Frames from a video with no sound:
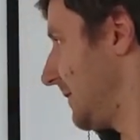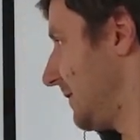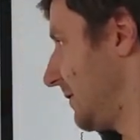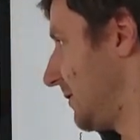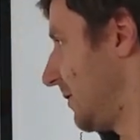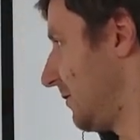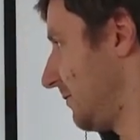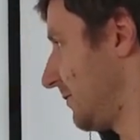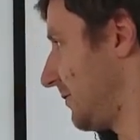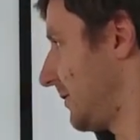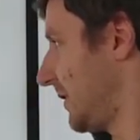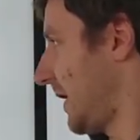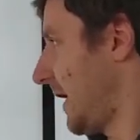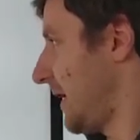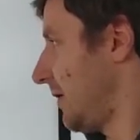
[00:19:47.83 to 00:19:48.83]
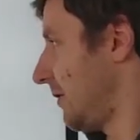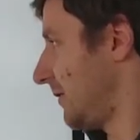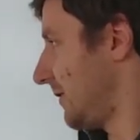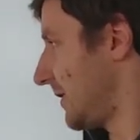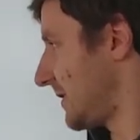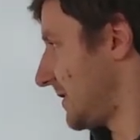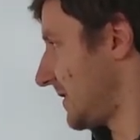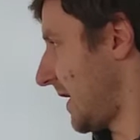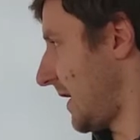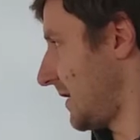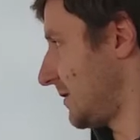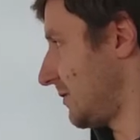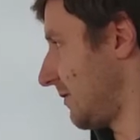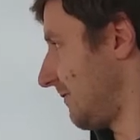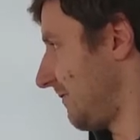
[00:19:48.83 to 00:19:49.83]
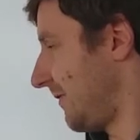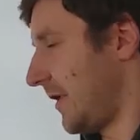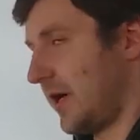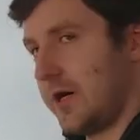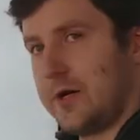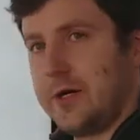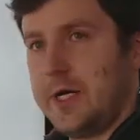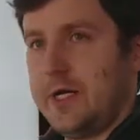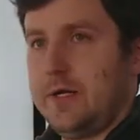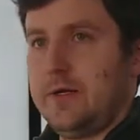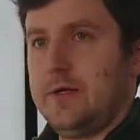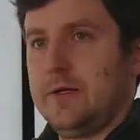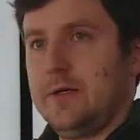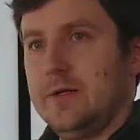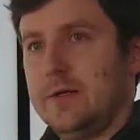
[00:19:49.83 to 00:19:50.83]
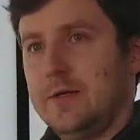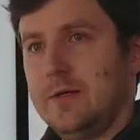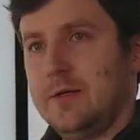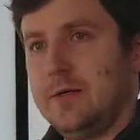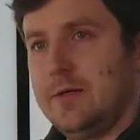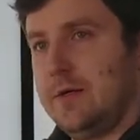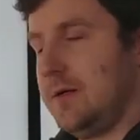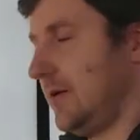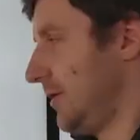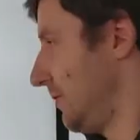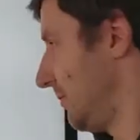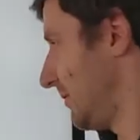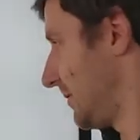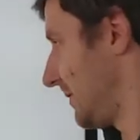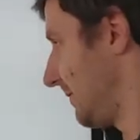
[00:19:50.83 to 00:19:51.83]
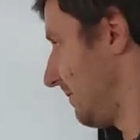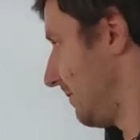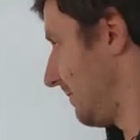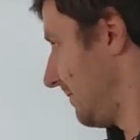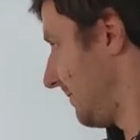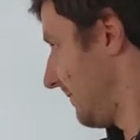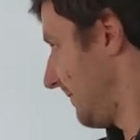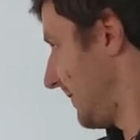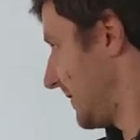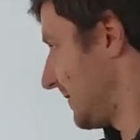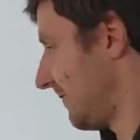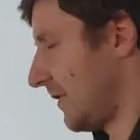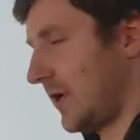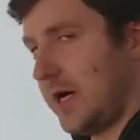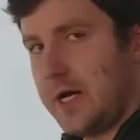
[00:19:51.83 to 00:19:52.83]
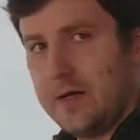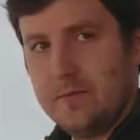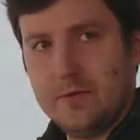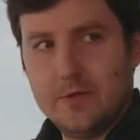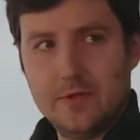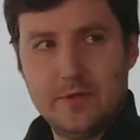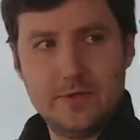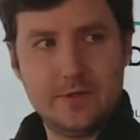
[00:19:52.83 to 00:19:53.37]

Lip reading: don't rely on the size of the array. Use this variable